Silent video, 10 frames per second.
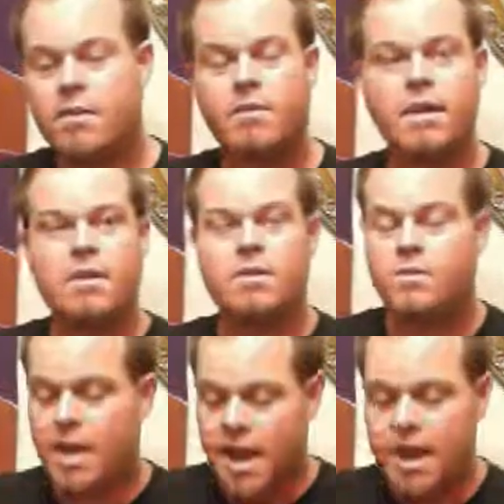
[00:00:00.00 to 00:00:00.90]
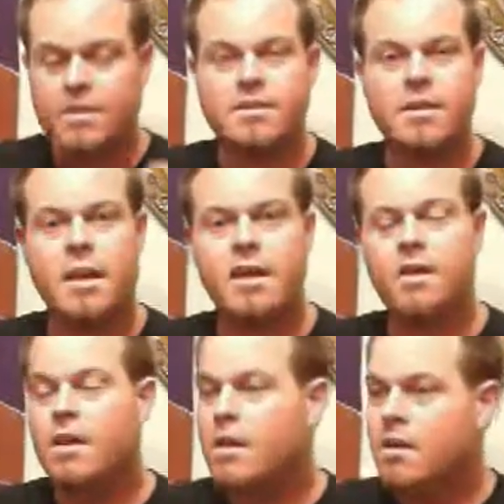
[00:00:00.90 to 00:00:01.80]
Alright, do a handstand,
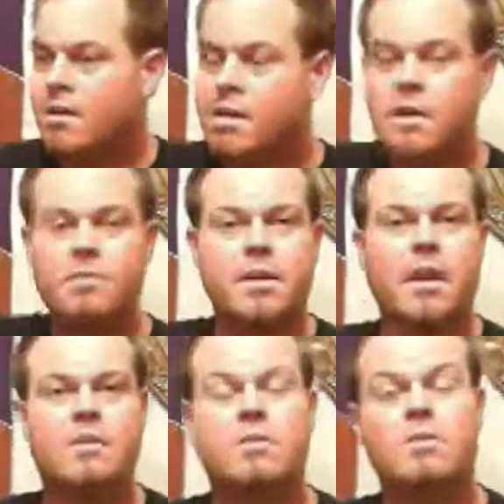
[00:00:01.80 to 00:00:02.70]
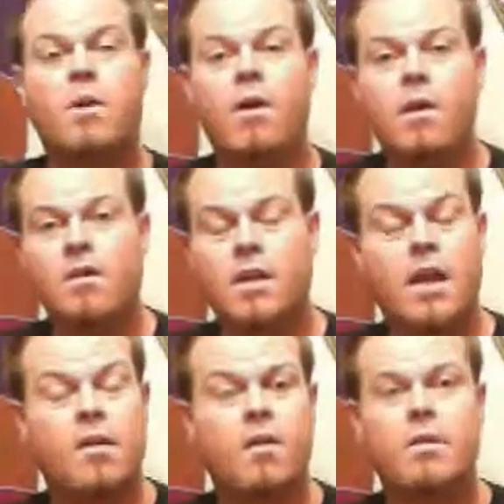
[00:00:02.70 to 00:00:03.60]
lean up against the wall,
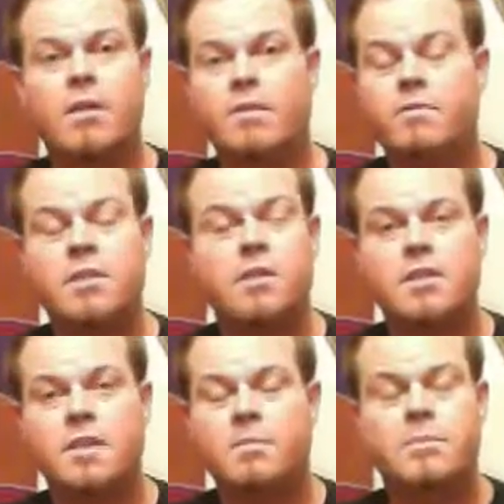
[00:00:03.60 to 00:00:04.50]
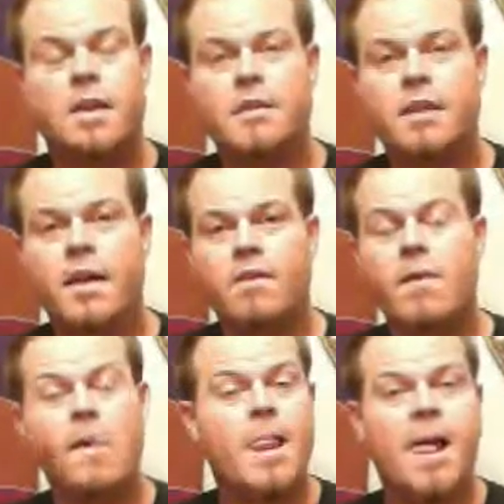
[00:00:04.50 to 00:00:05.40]
go inversion upside
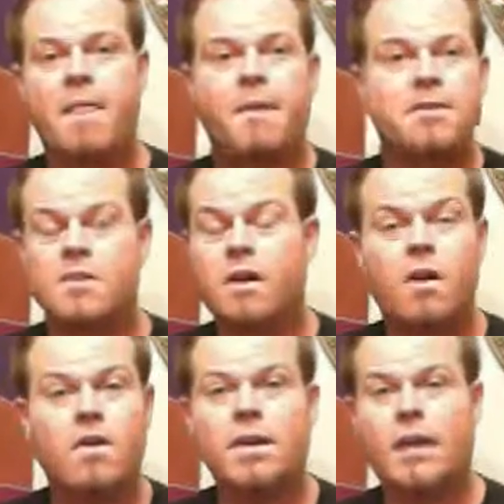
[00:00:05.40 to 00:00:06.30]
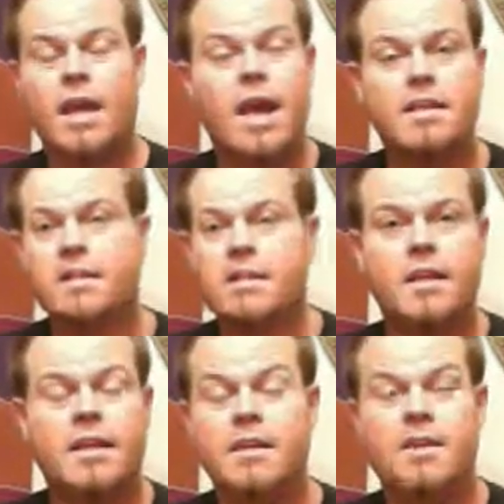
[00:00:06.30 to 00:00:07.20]
down, and this is all going to act to
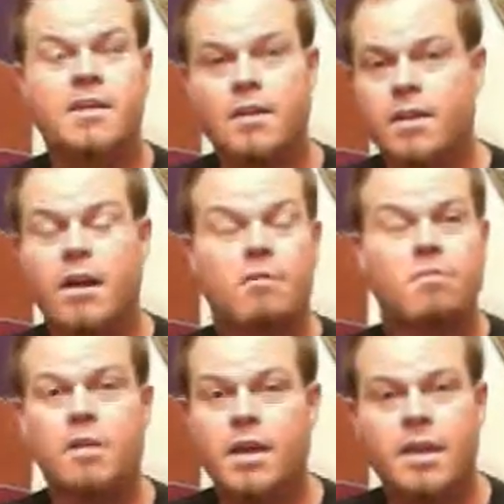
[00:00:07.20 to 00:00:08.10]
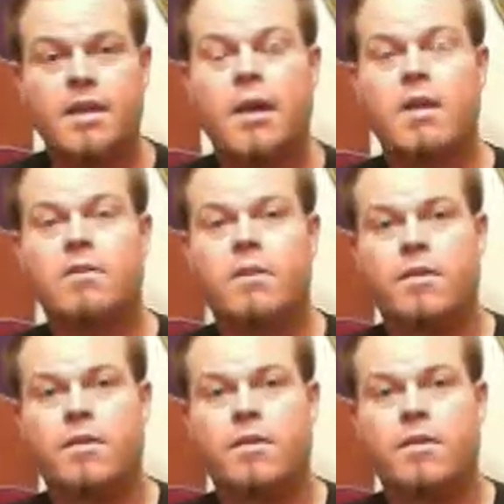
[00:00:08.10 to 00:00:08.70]
get it in there and help get it out.